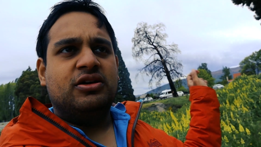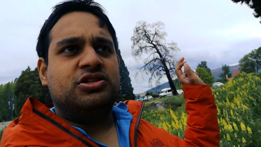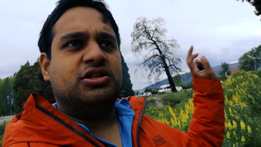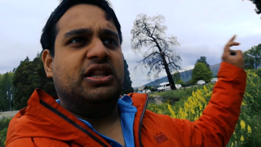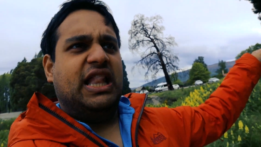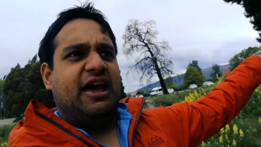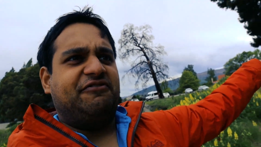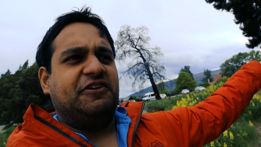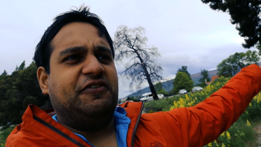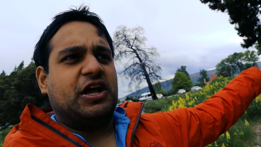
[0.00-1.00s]
to the
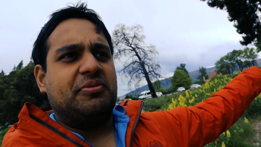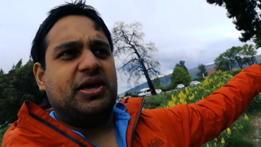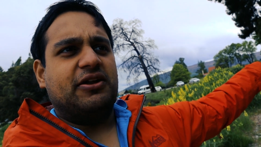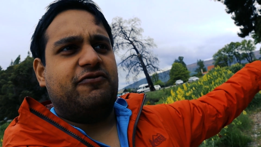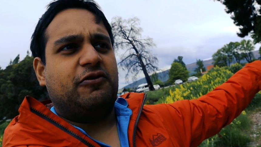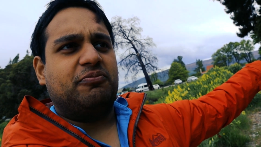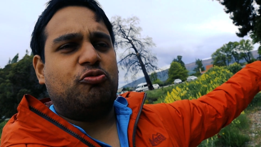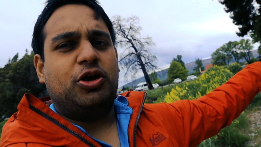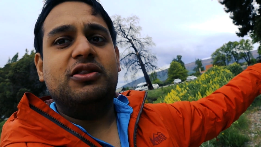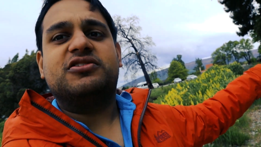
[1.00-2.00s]
left if you're coming in from
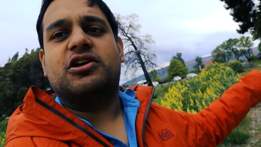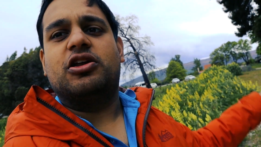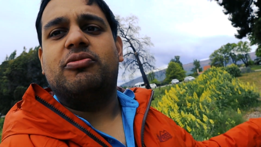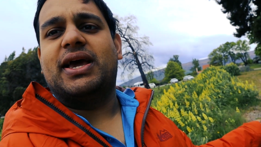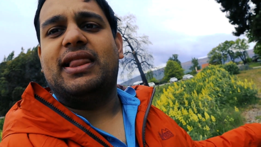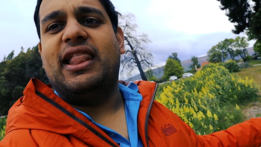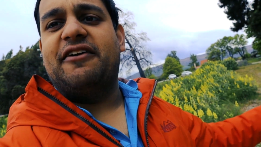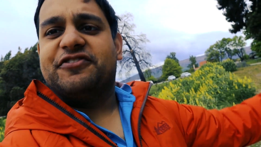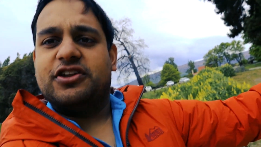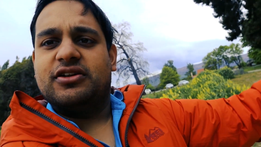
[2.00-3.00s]
Queenstown, you make a
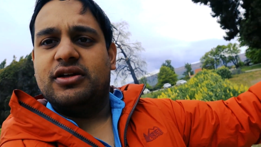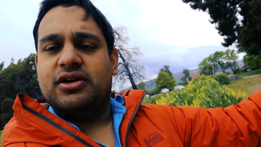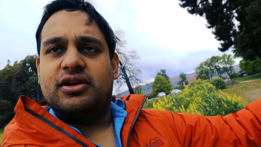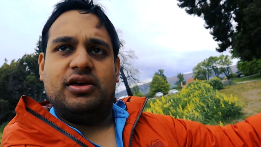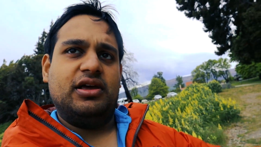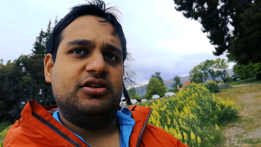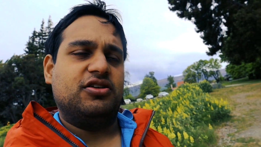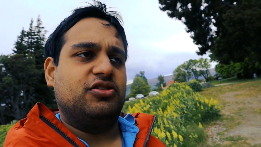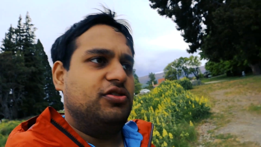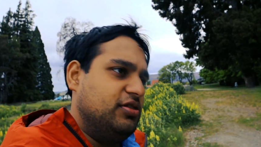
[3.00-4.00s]
left
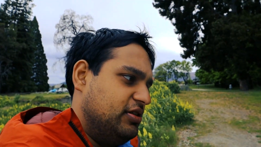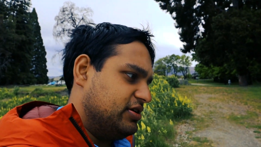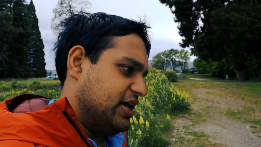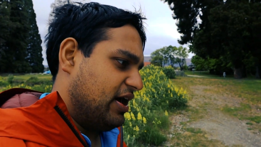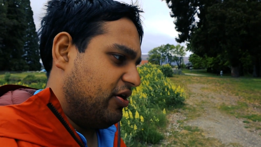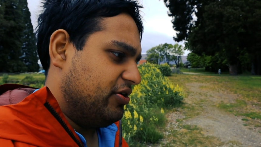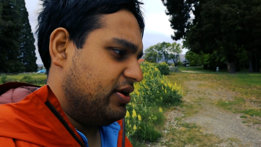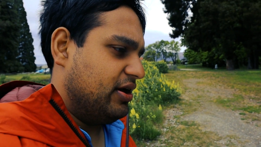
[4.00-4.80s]
into the town.